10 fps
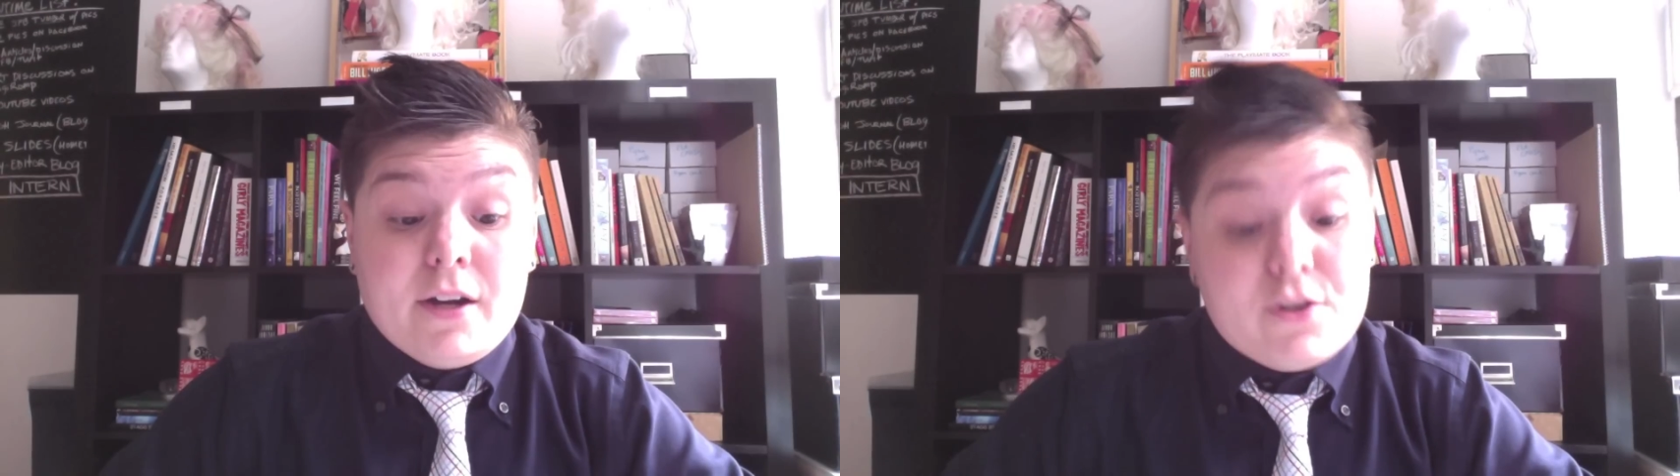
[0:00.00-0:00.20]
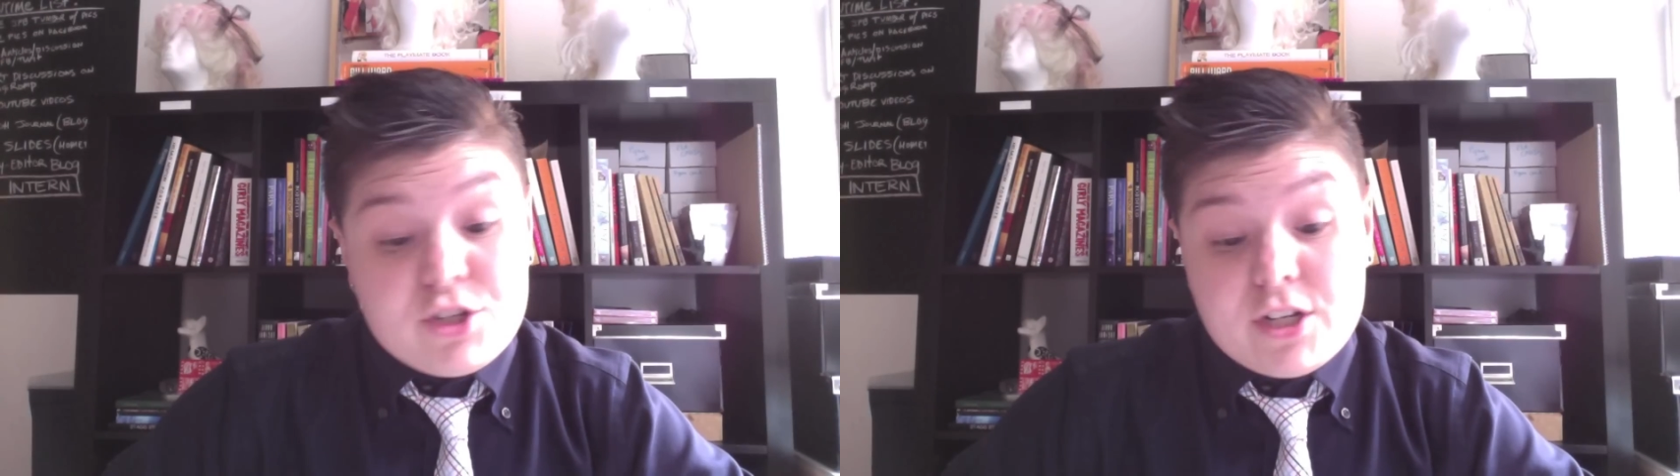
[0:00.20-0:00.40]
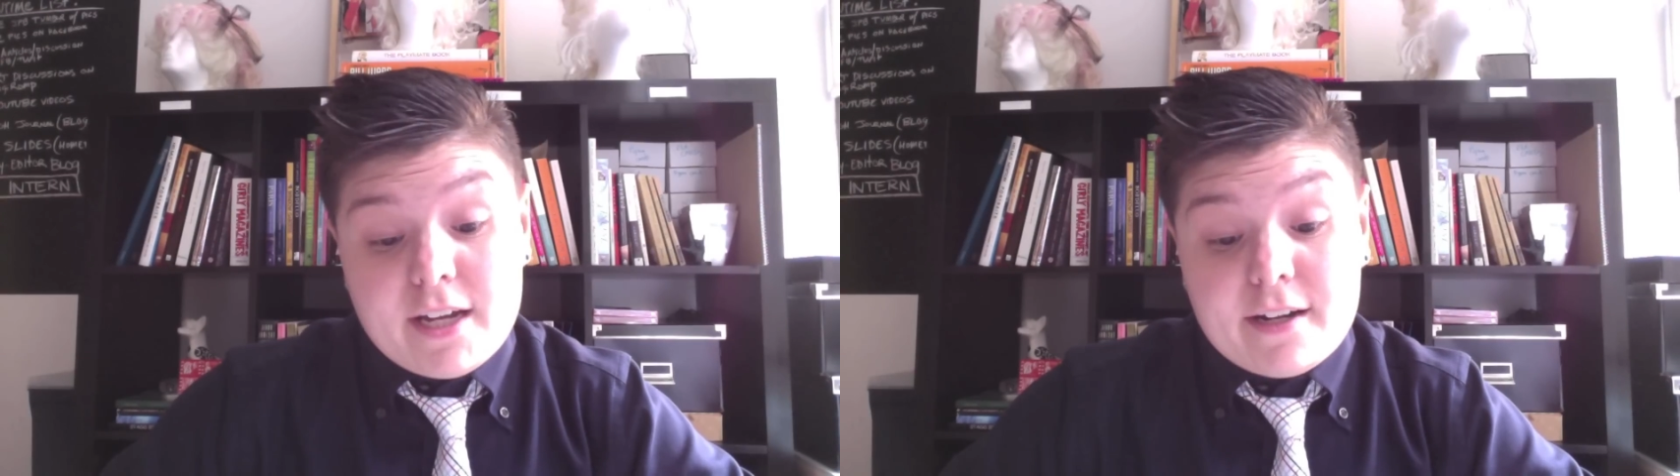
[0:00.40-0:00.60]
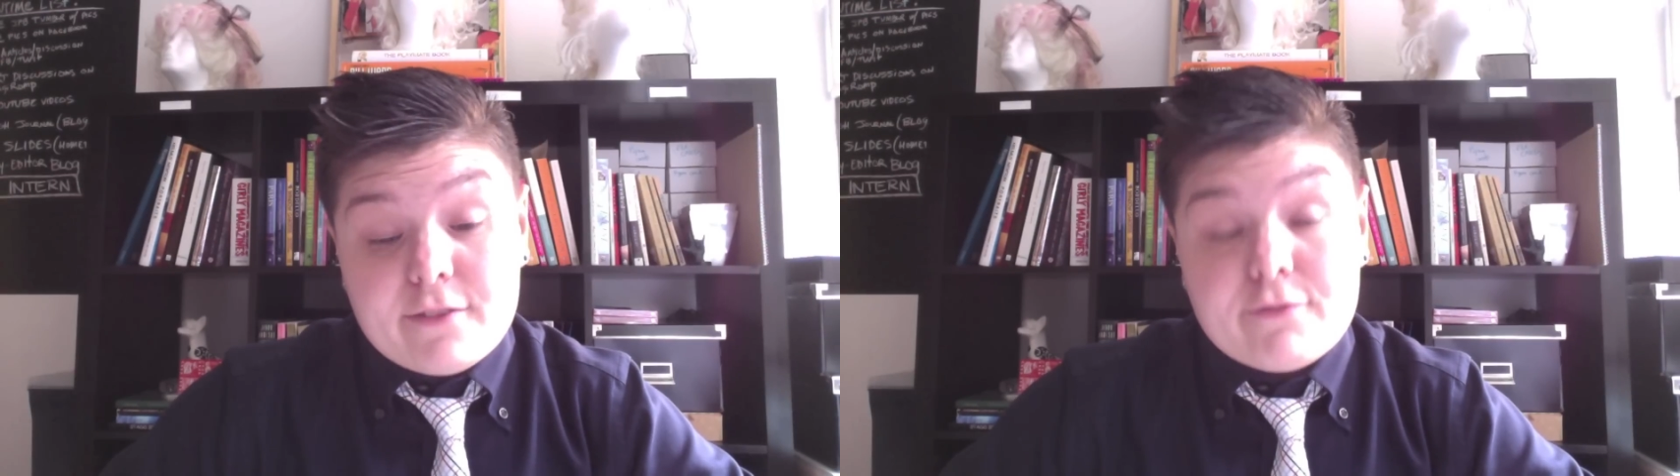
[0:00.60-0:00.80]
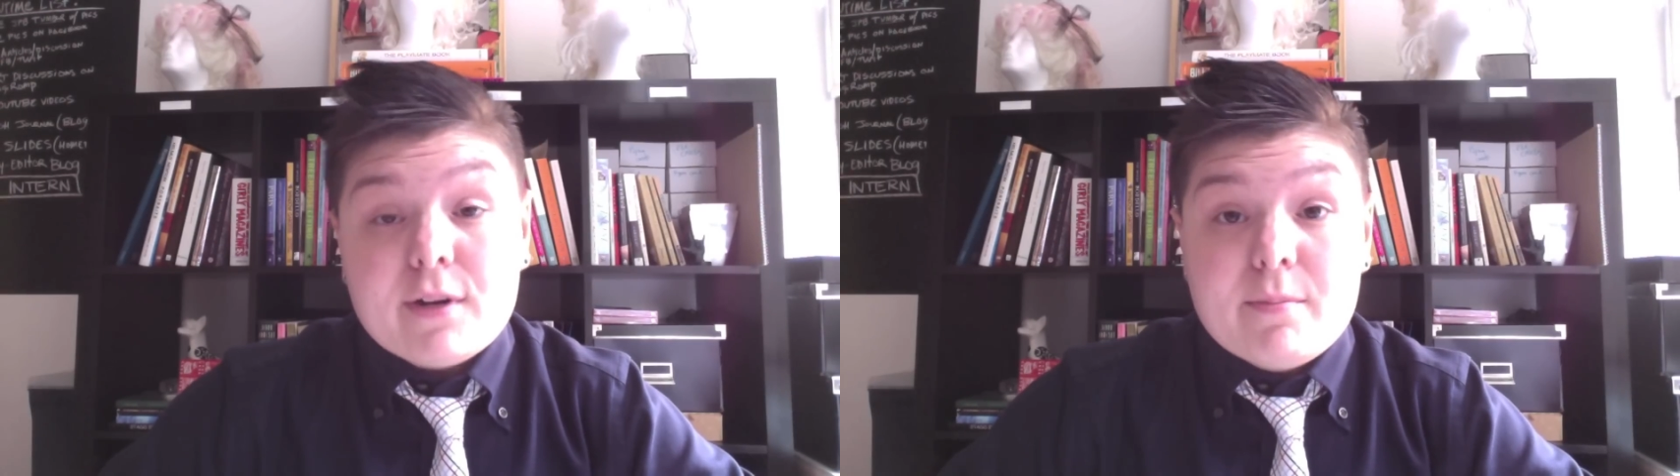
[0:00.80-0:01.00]

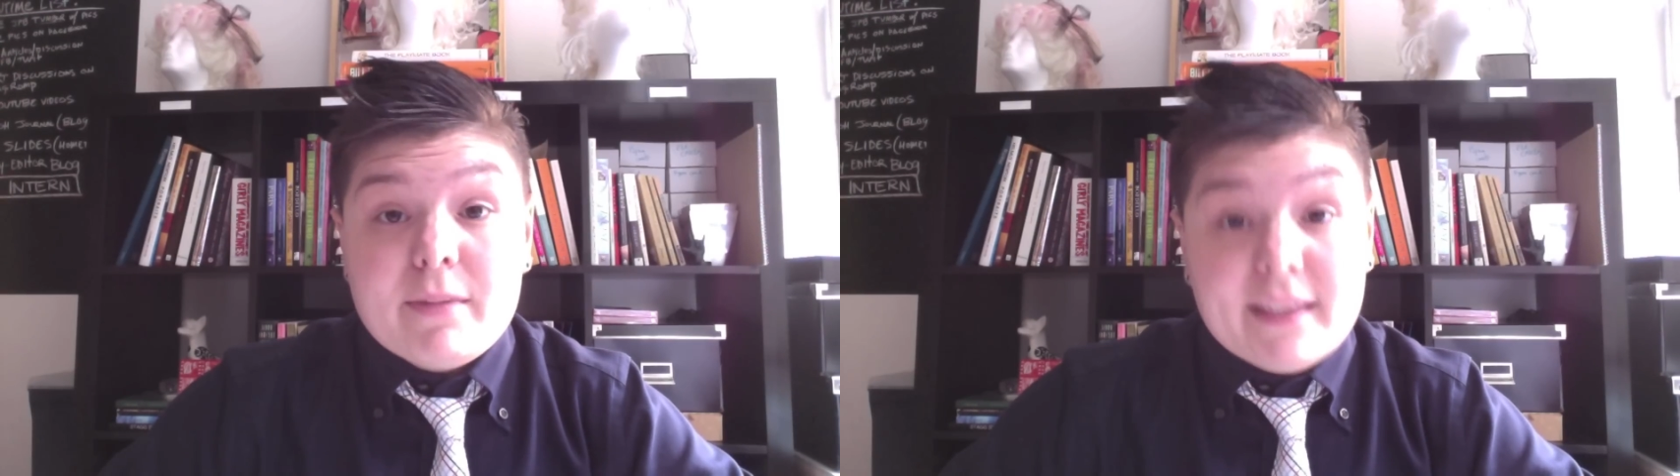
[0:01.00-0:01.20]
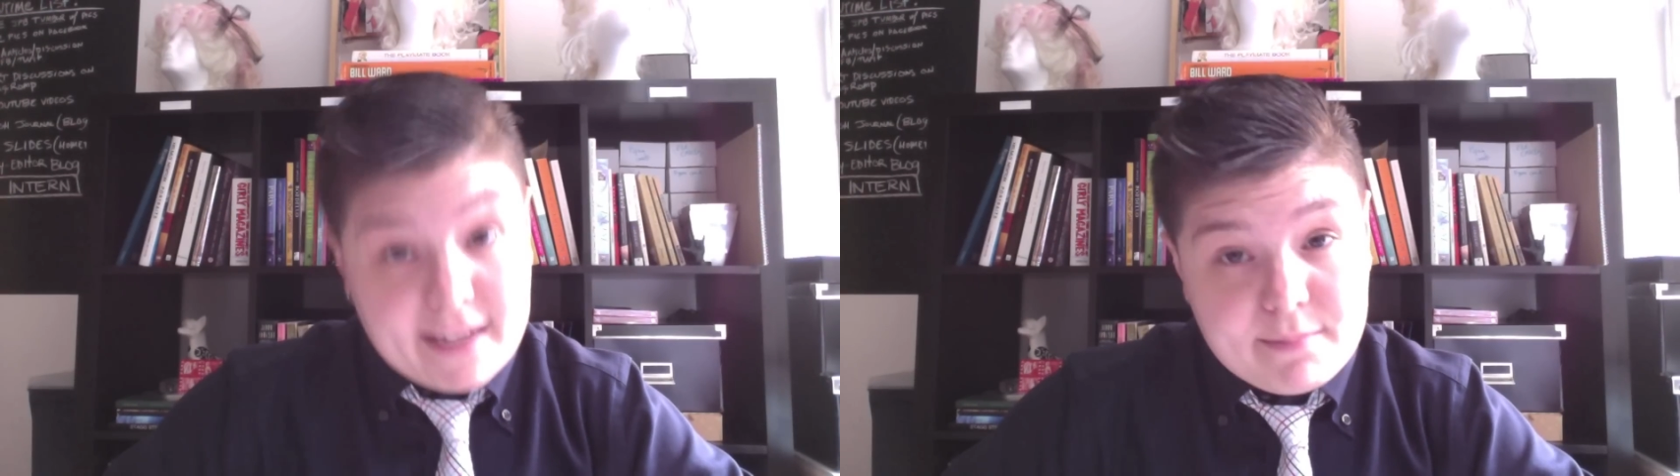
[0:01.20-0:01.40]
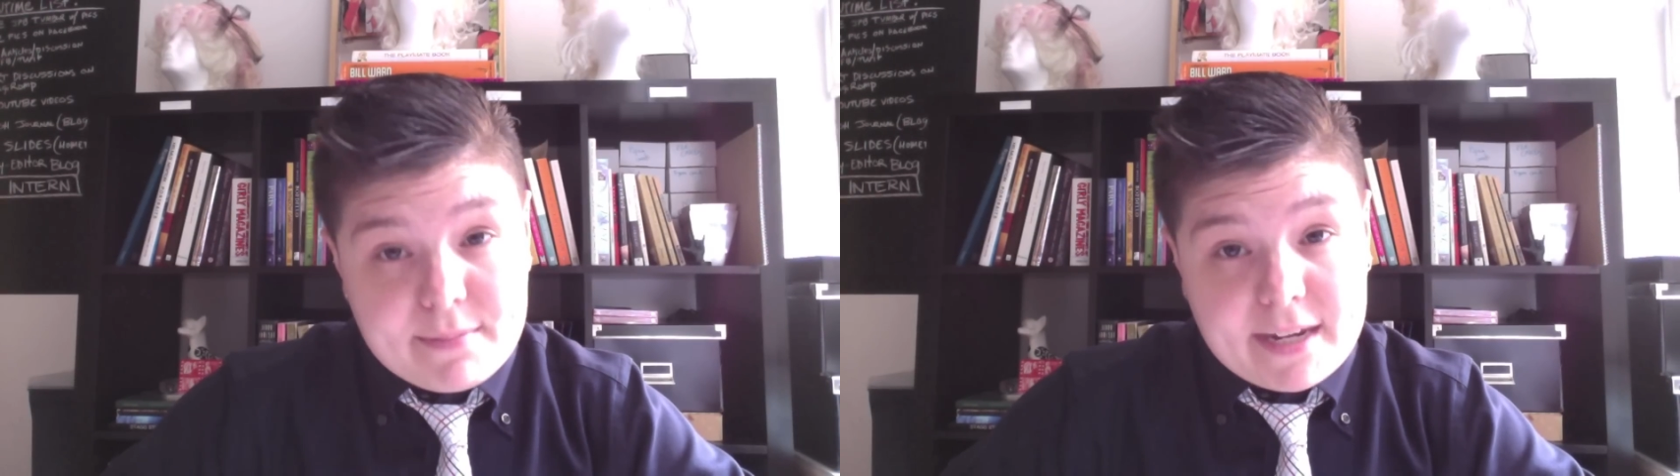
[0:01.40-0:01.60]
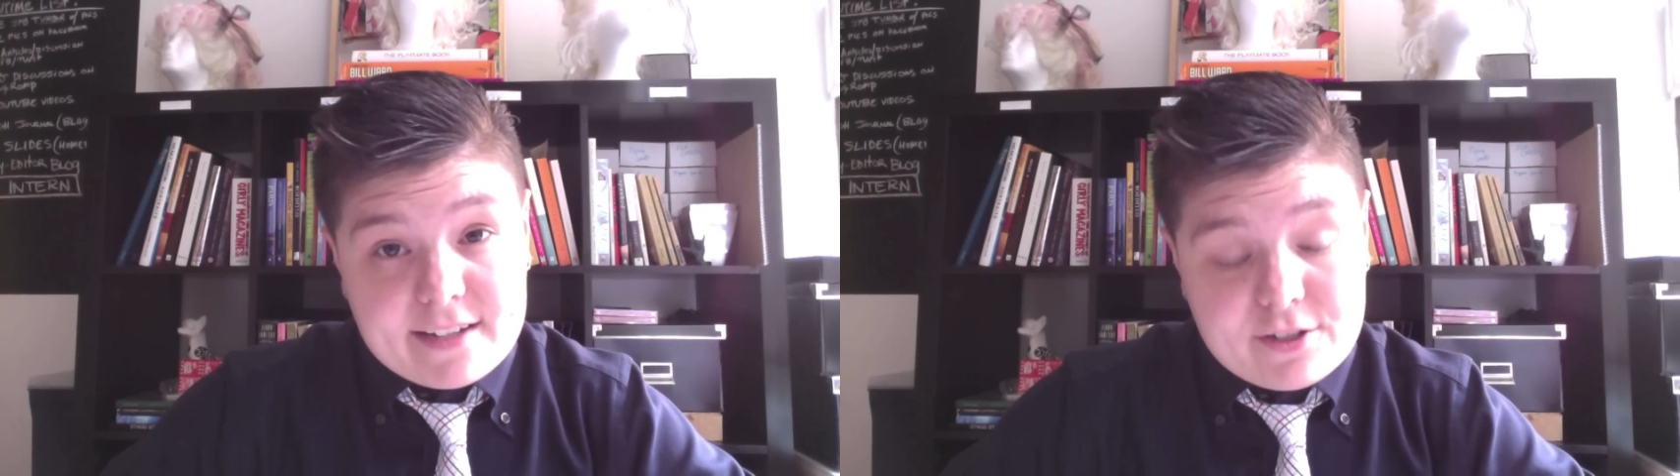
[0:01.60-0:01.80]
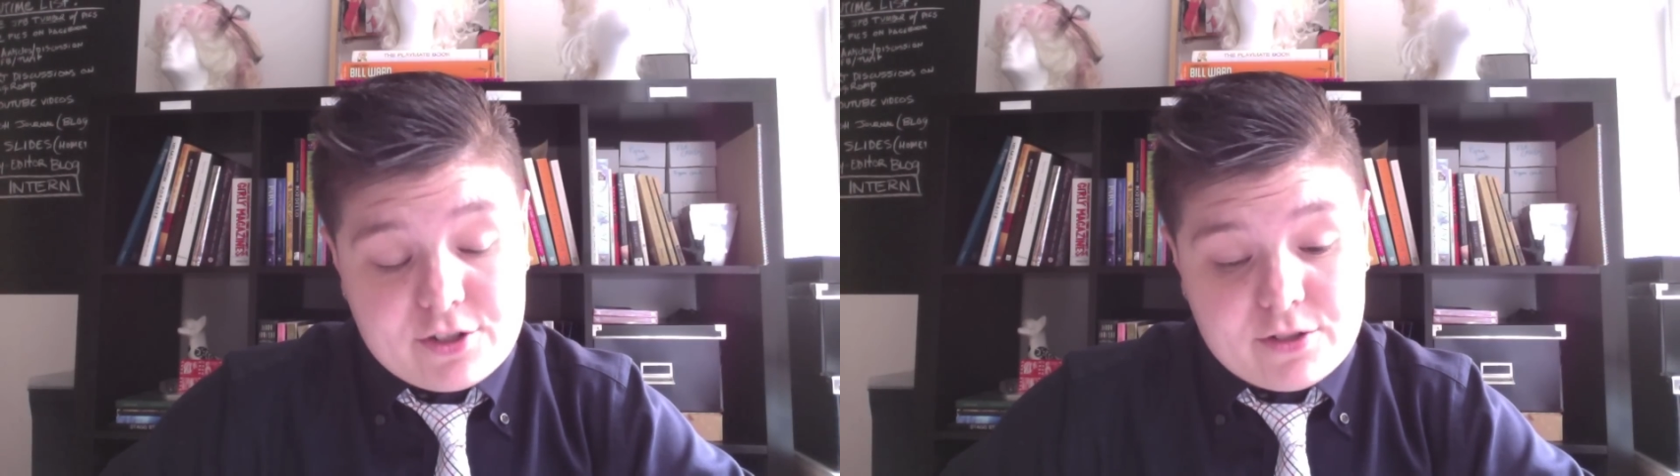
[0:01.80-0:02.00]
Oceana from Lynn,
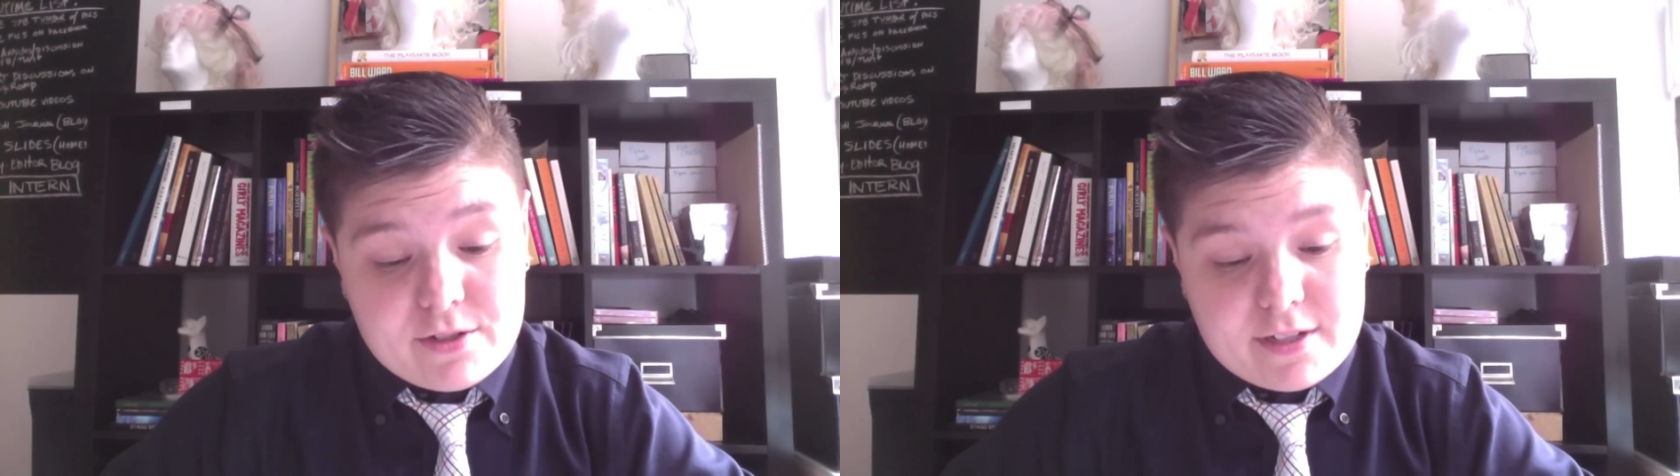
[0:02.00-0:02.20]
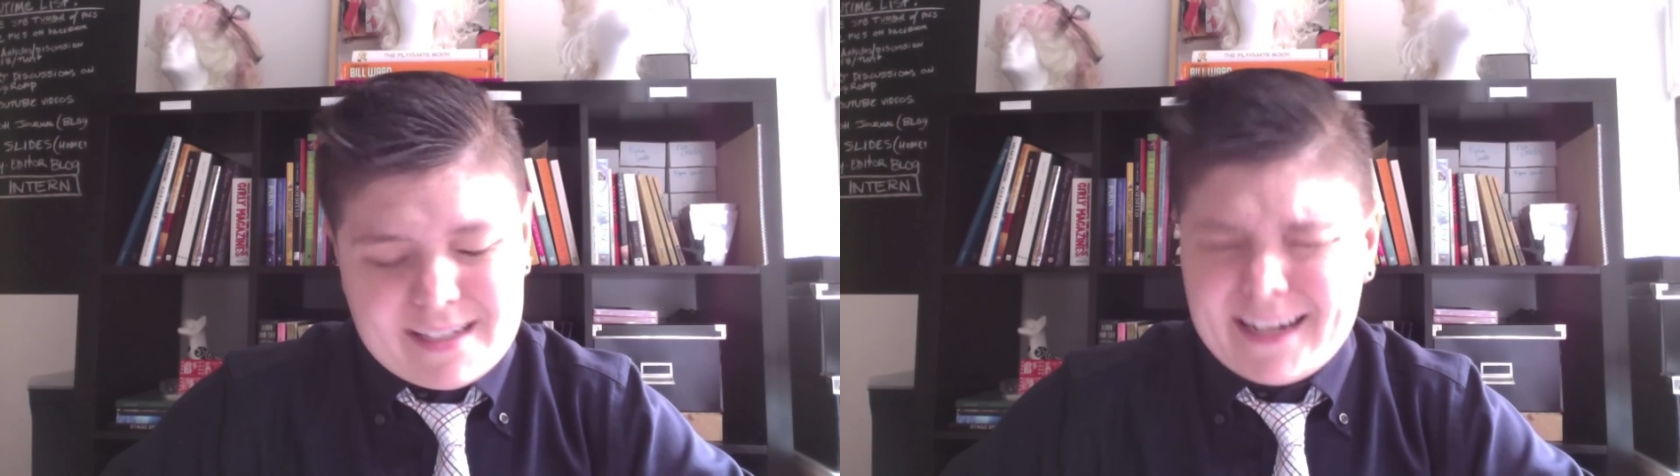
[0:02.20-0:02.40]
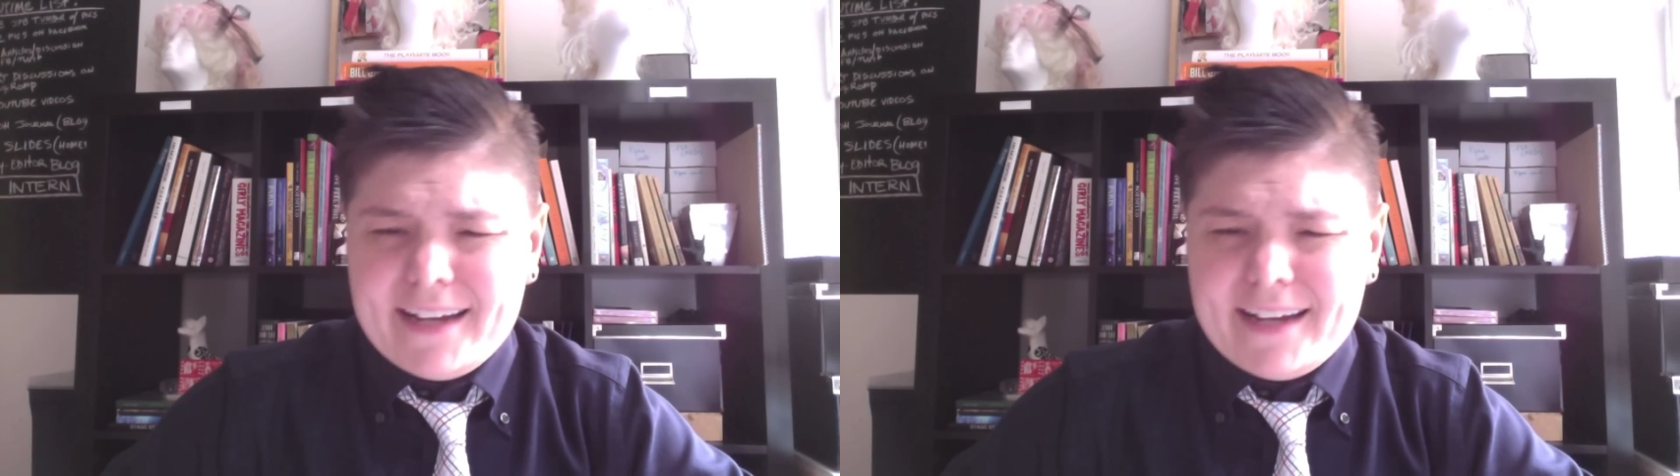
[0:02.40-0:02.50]
Massachusetts.